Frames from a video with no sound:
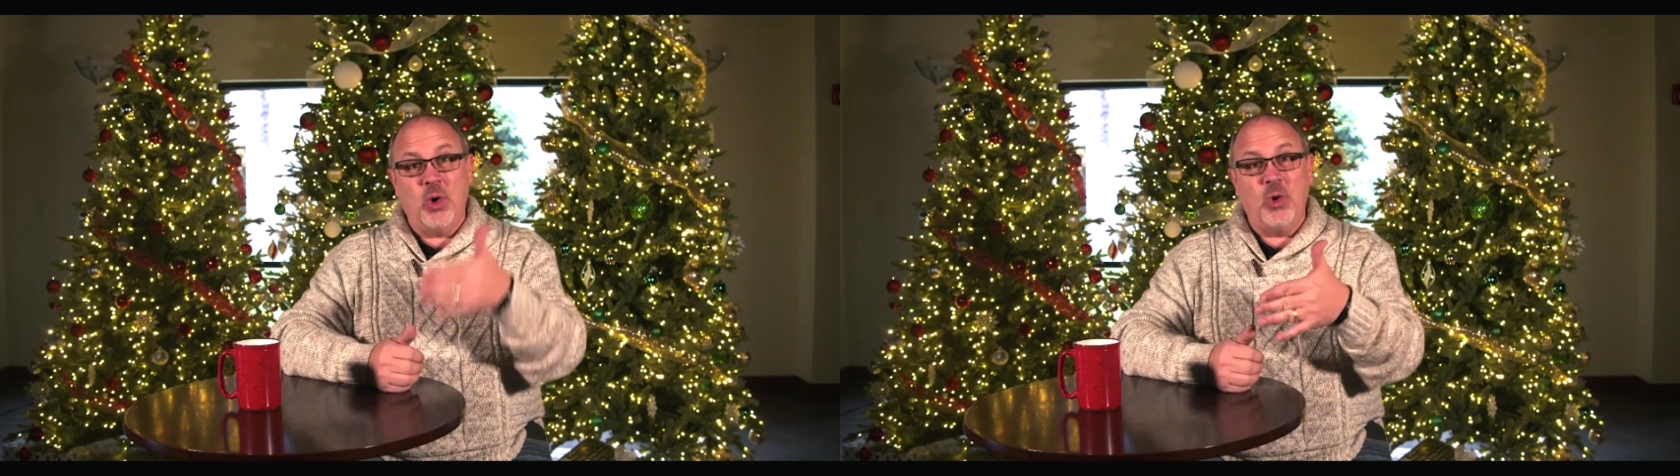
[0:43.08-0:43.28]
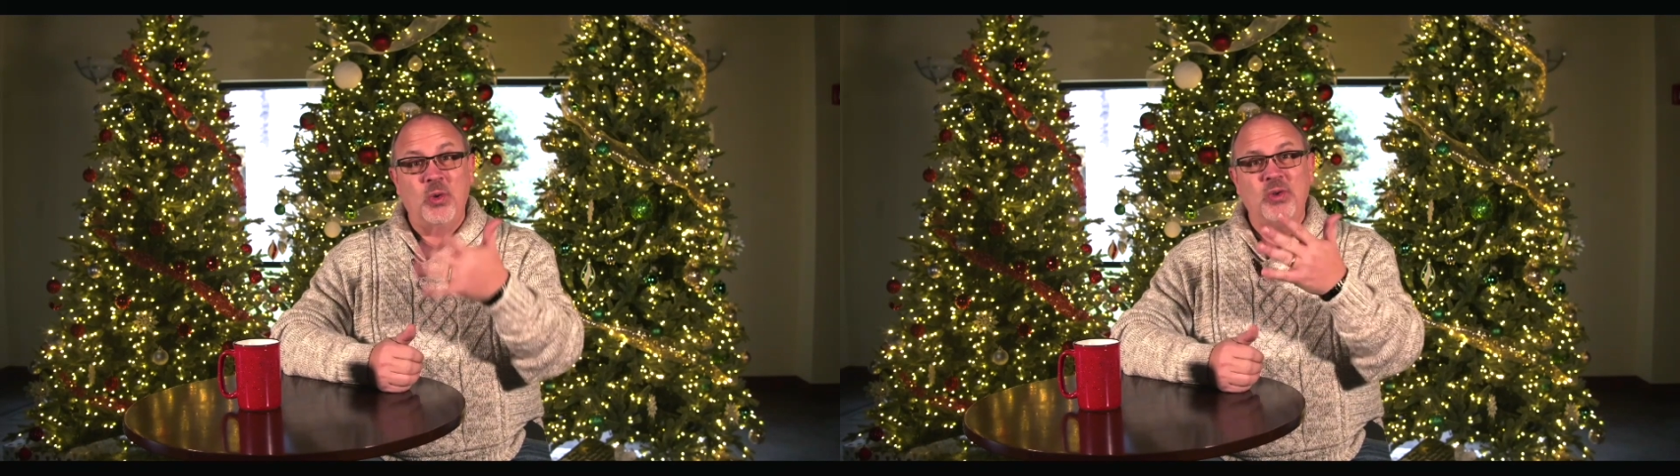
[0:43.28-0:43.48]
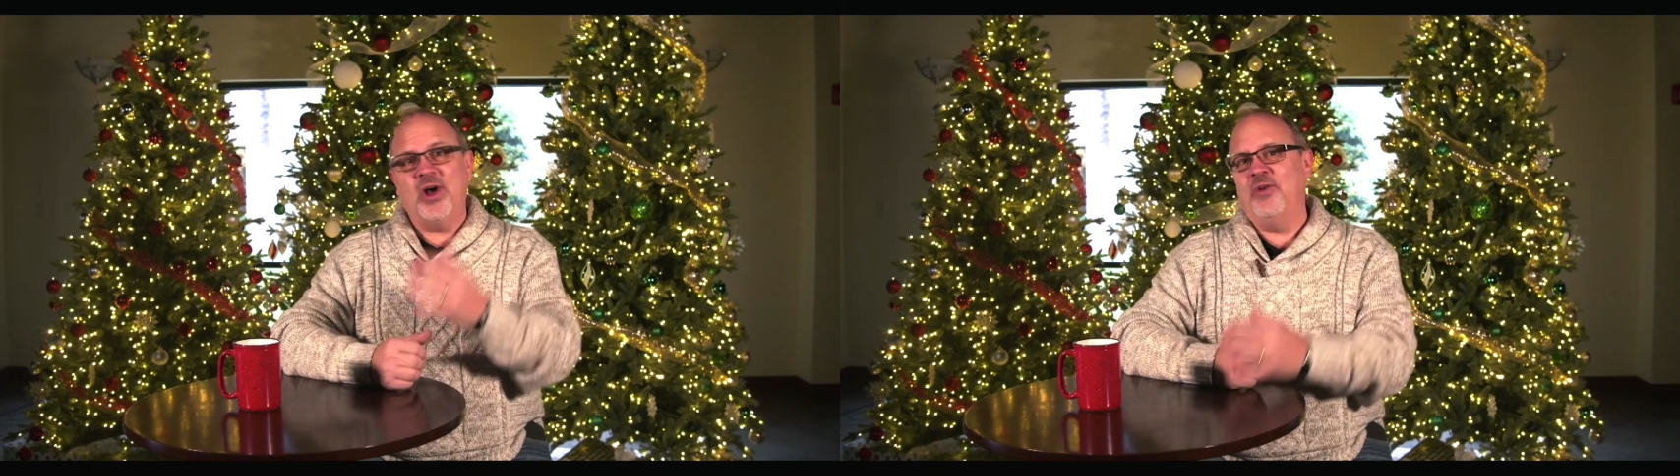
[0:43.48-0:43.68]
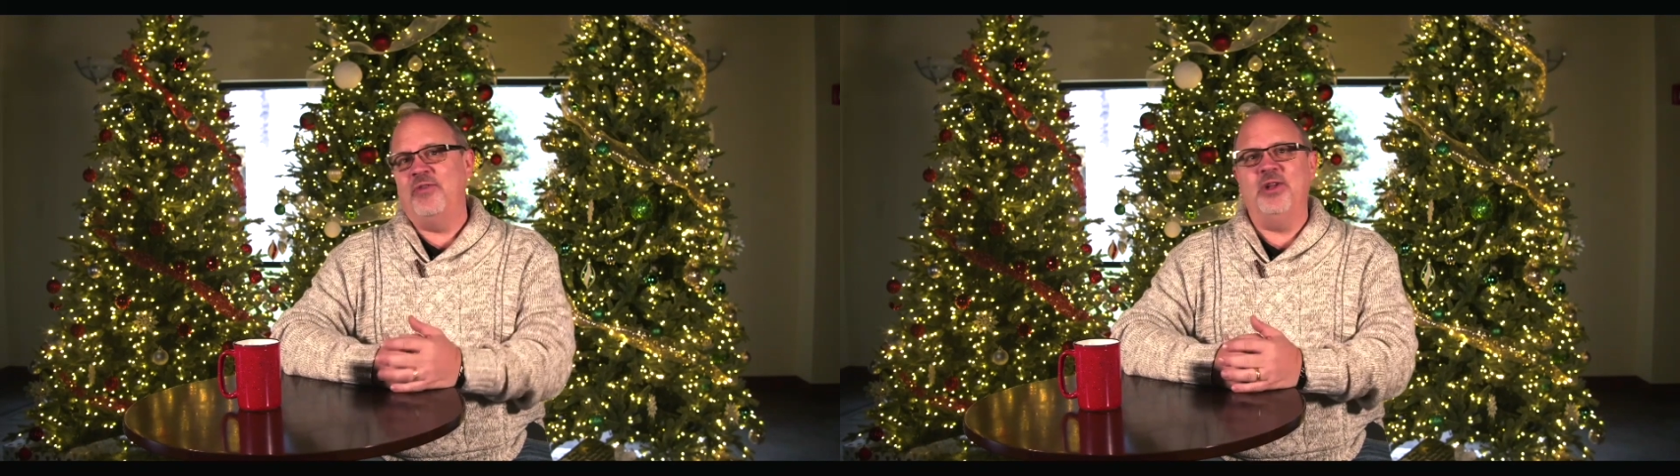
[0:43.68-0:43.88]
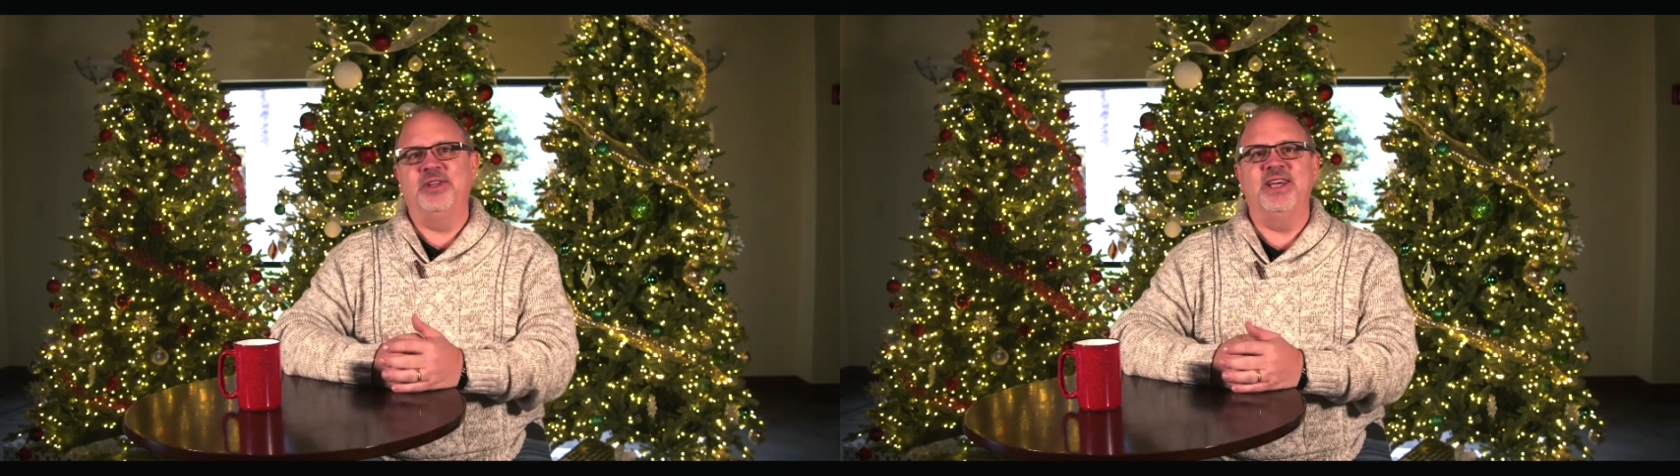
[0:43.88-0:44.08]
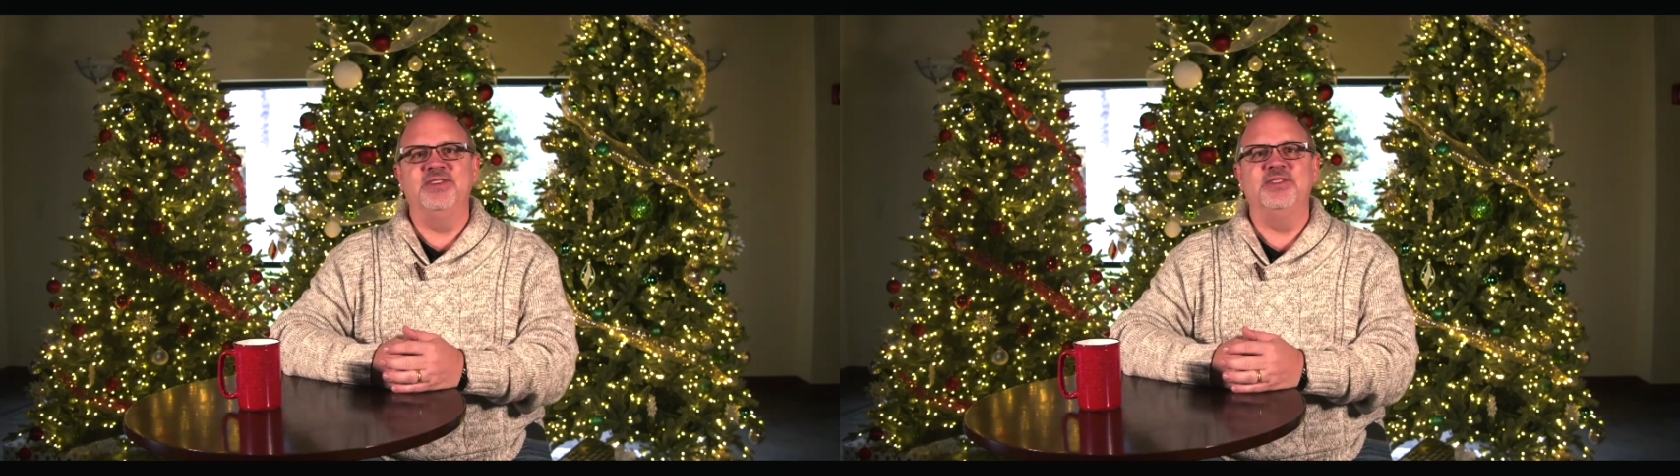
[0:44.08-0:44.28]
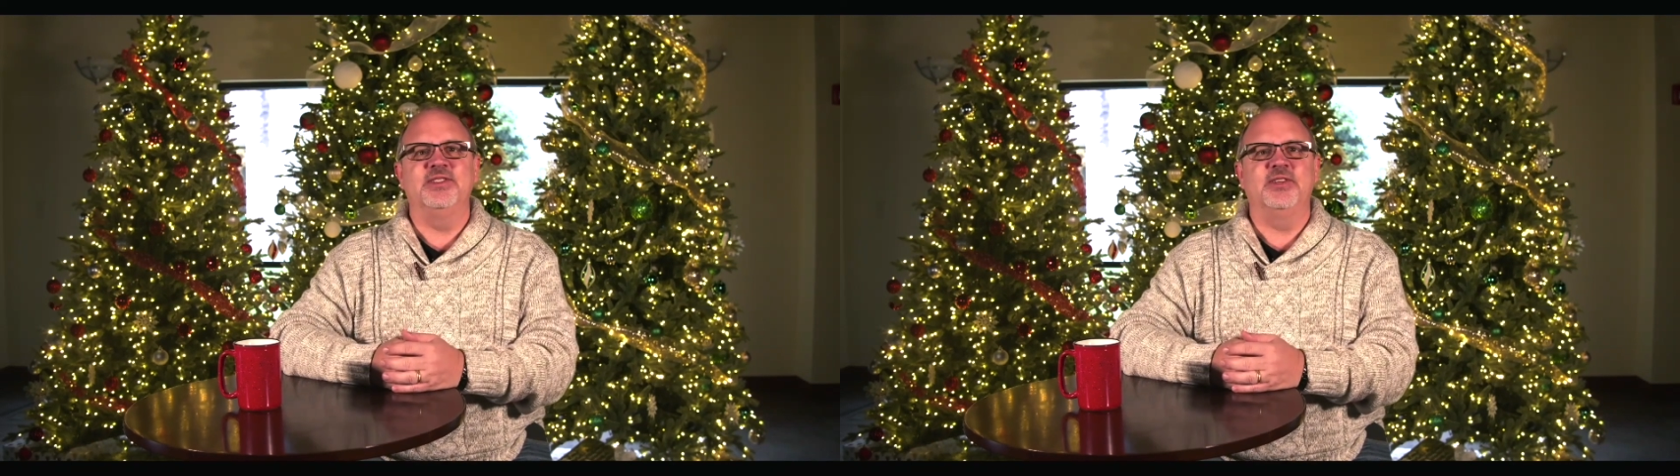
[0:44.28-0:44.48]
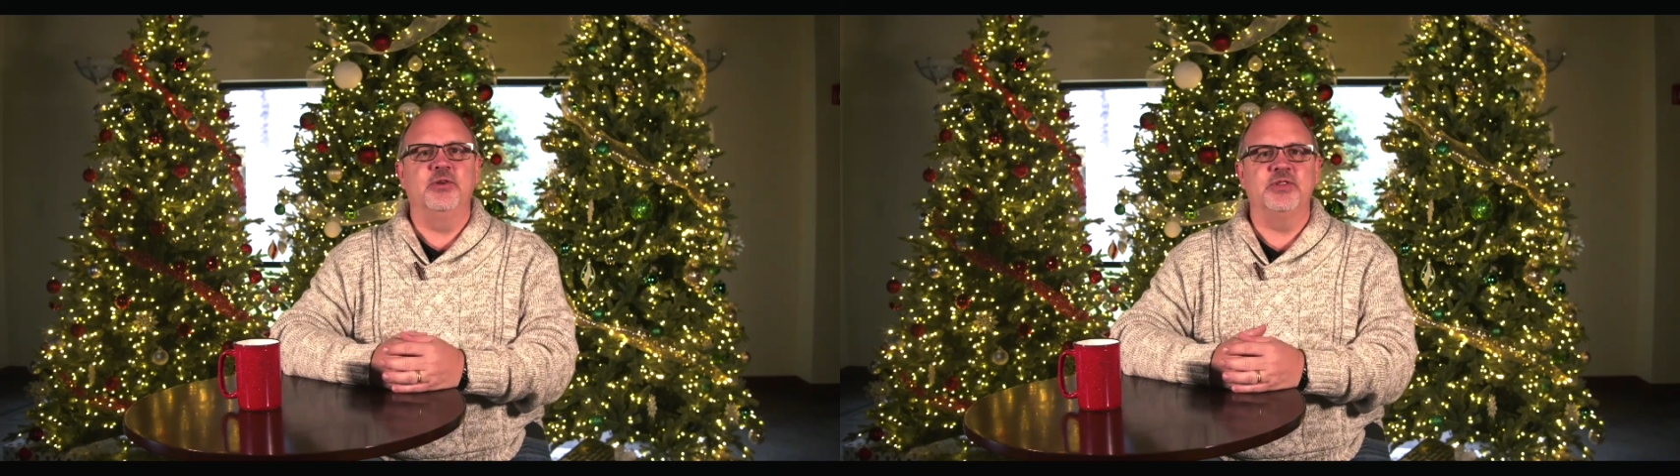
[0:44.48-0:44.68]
on, of all days,